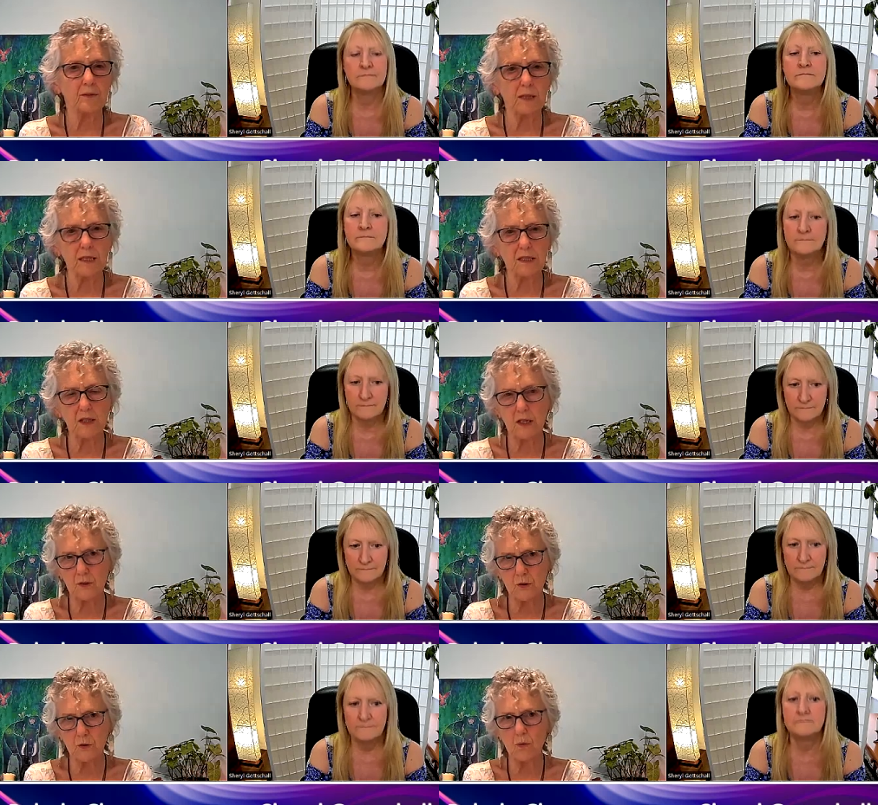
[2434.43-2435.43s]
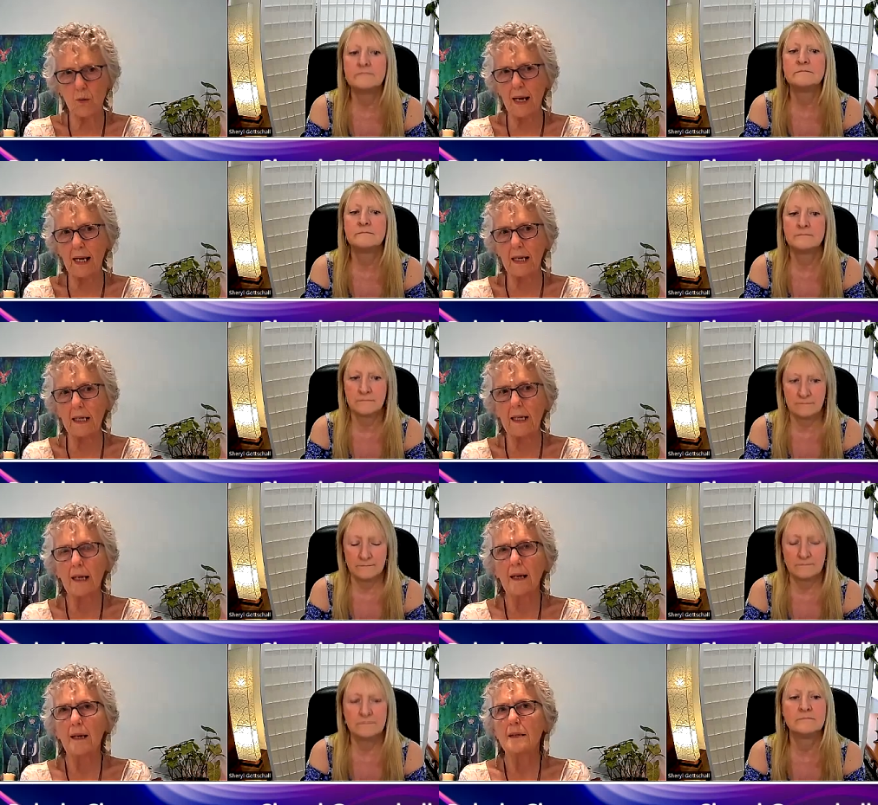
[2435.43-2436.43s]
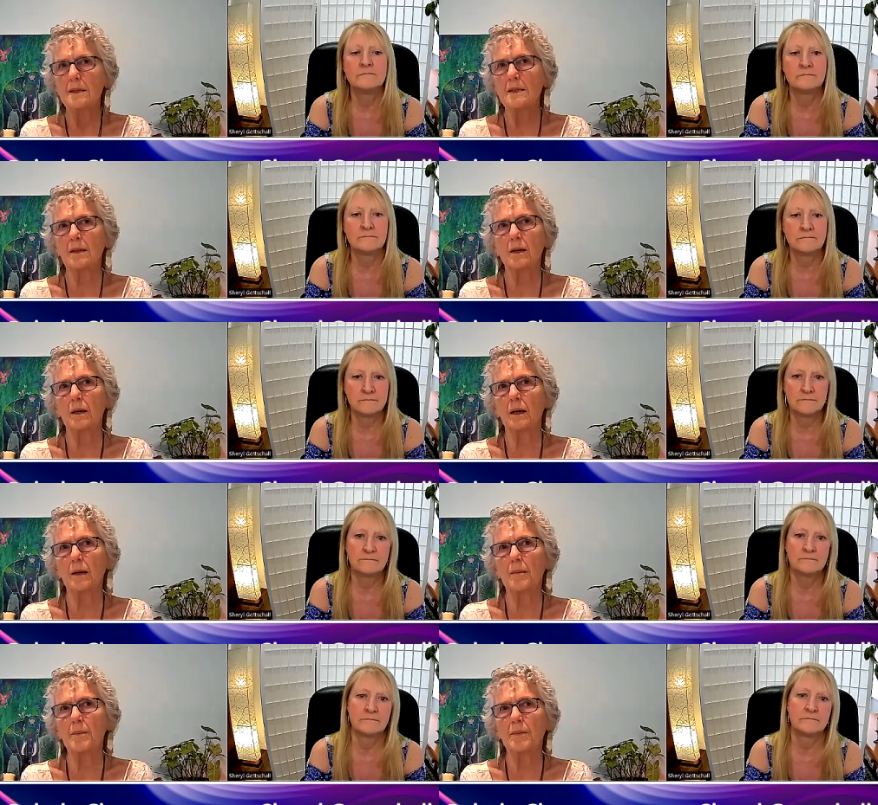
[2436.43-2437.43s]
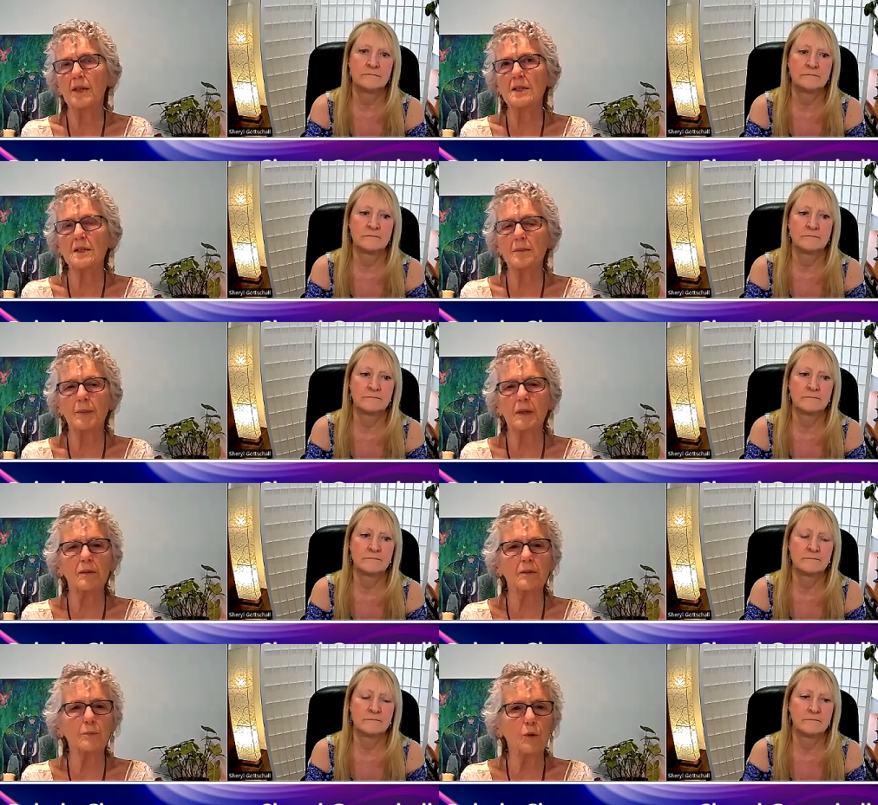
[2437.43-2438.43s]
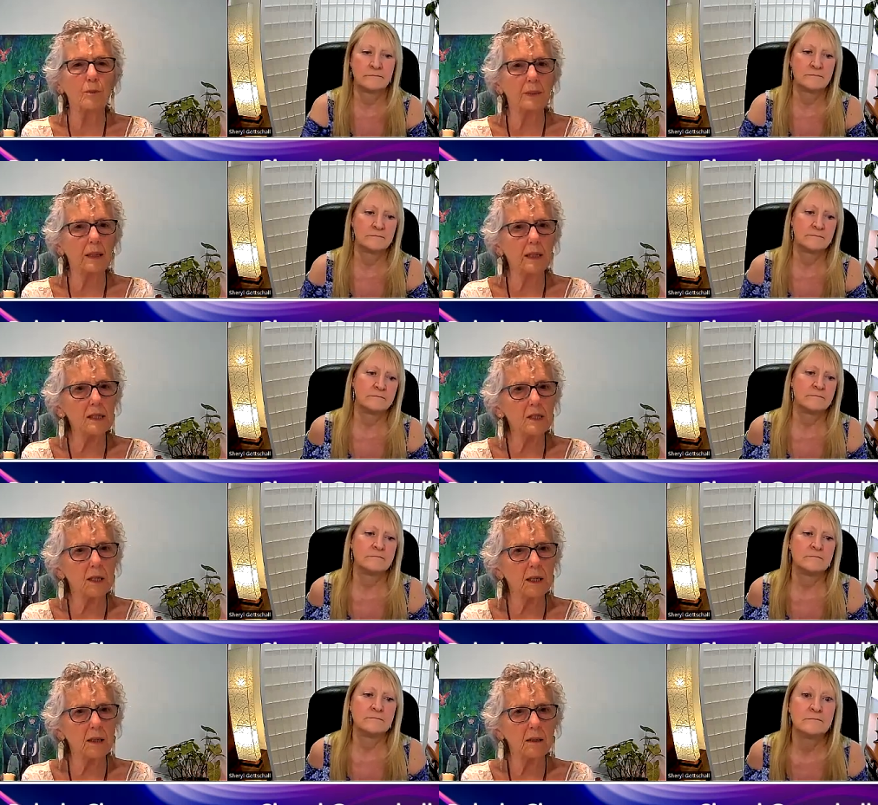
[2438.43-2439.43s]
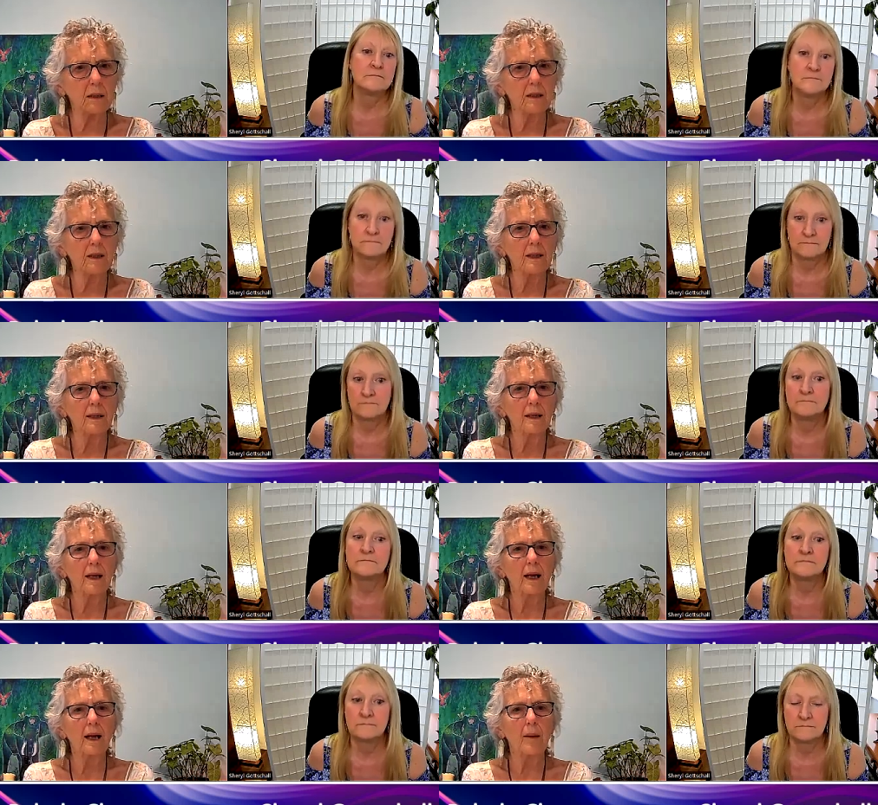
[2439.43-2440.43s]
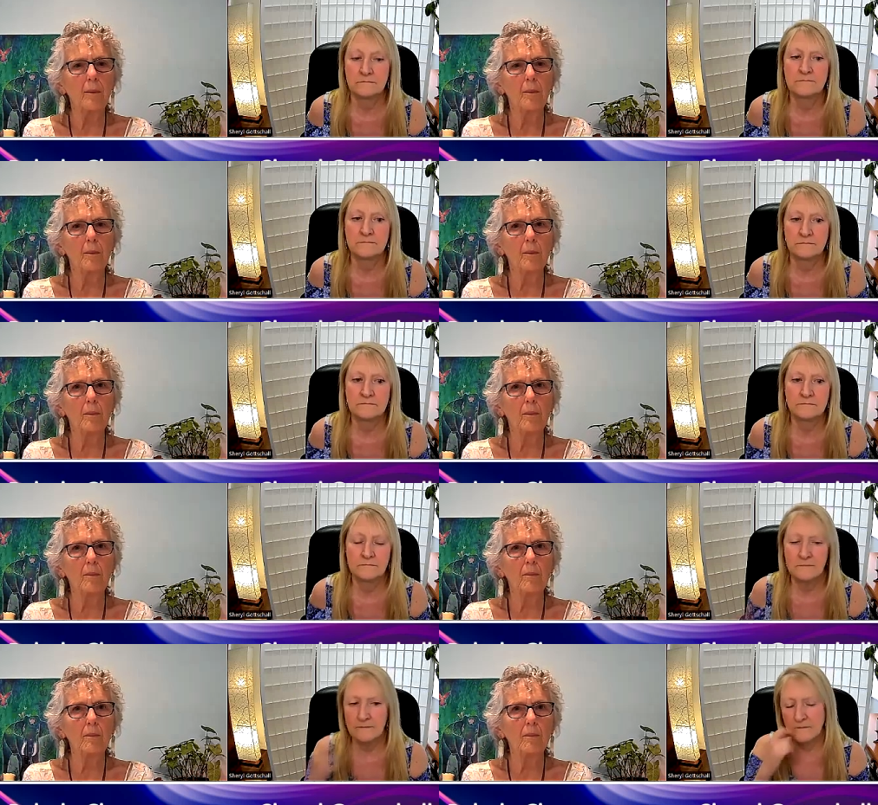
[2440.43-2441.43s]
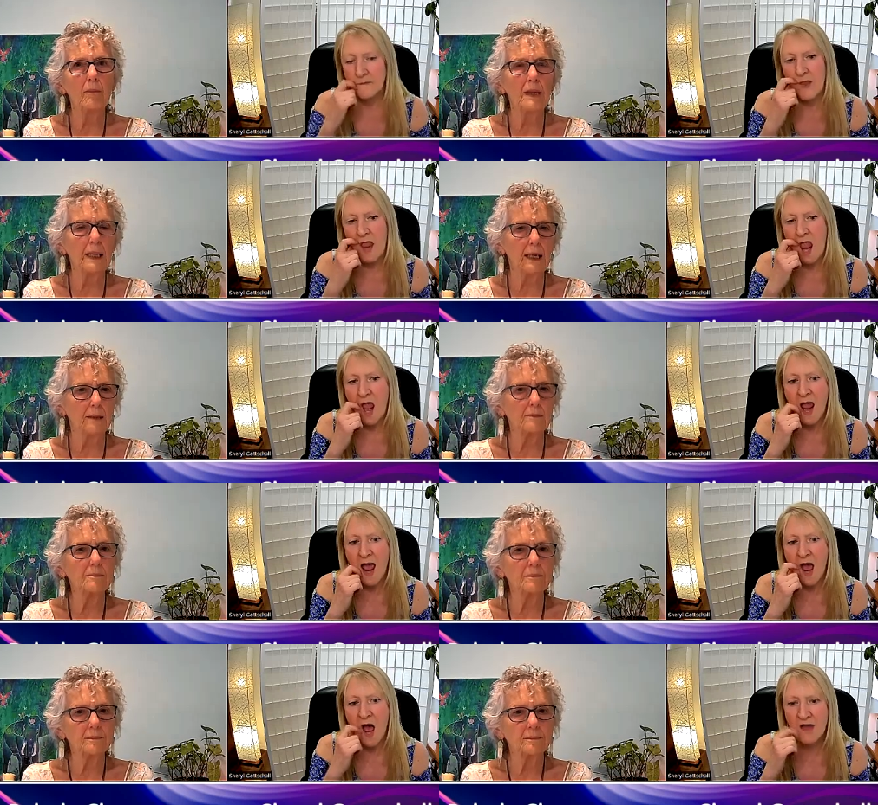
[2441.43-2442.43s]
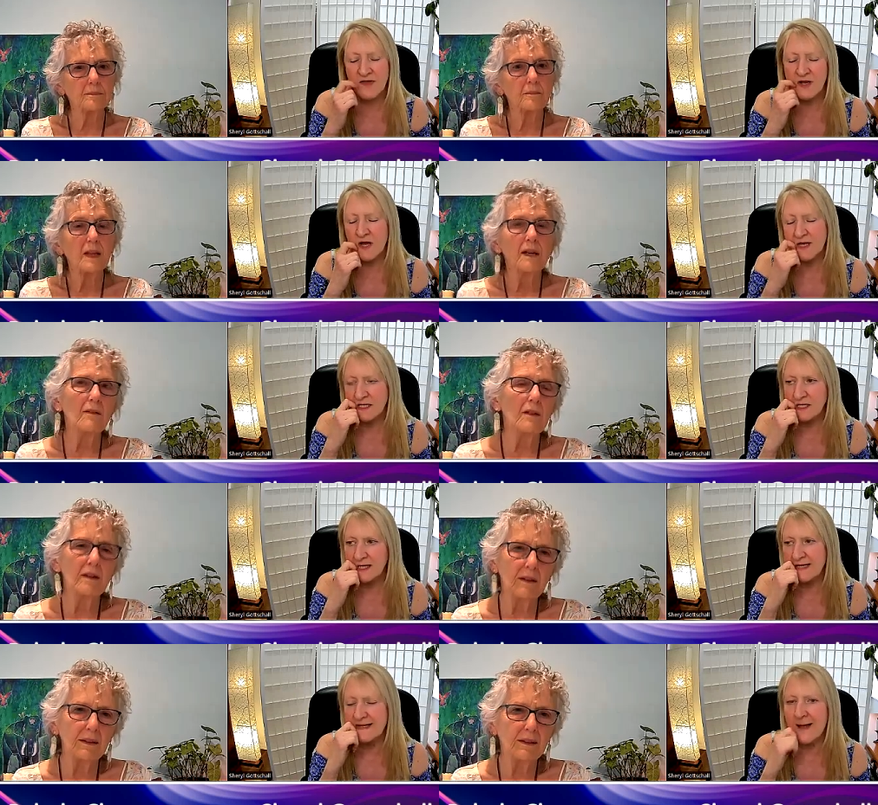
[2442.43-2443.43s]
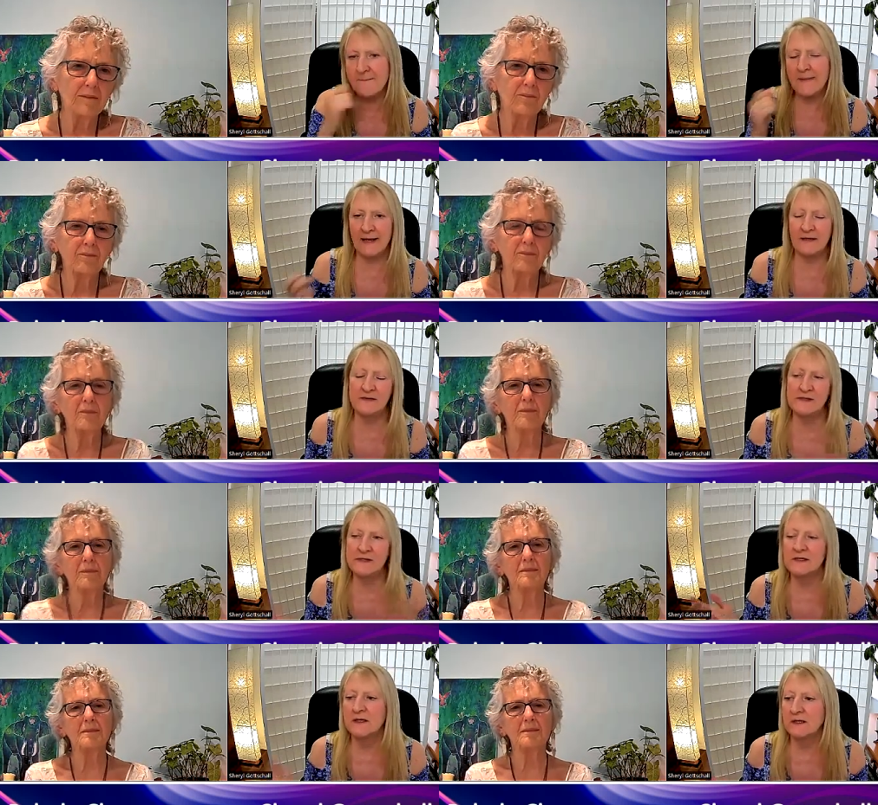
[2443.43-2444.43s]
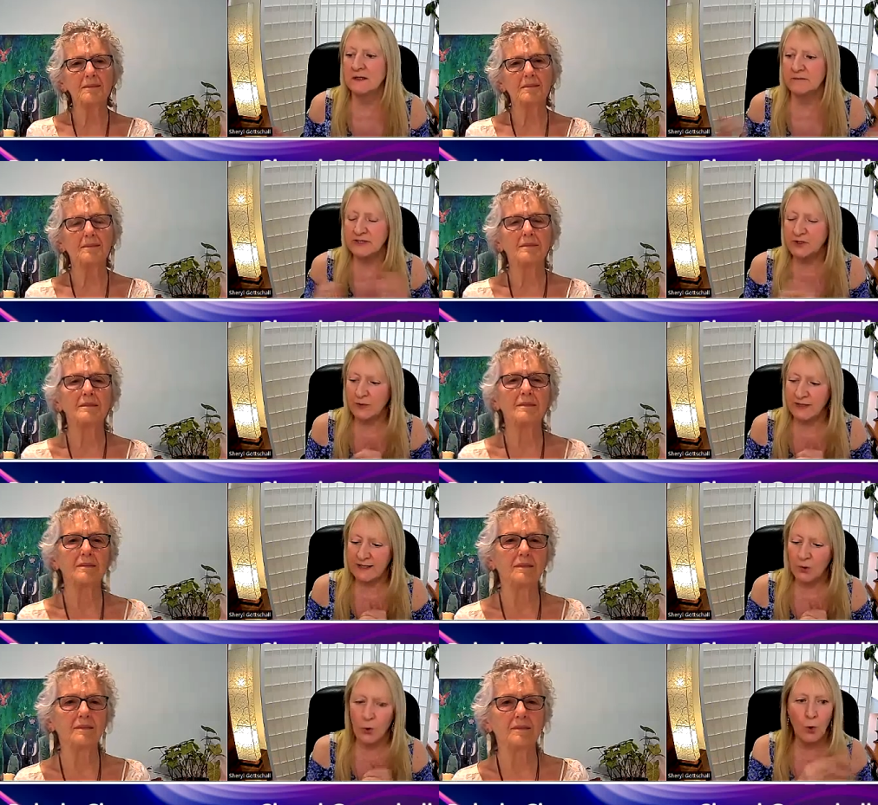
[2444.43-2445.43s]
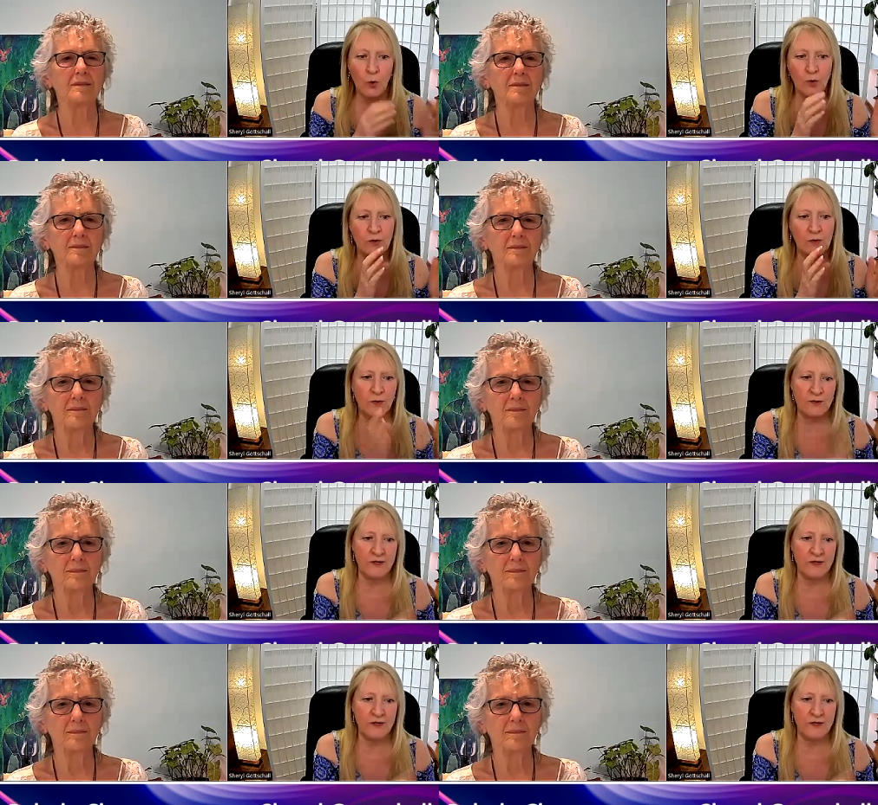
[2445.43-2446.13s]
Speaker 1: really sexual way uh, uh, um, things that bring us more pleasure
Speaker 2: um, yeah i think i think getting that balance between all or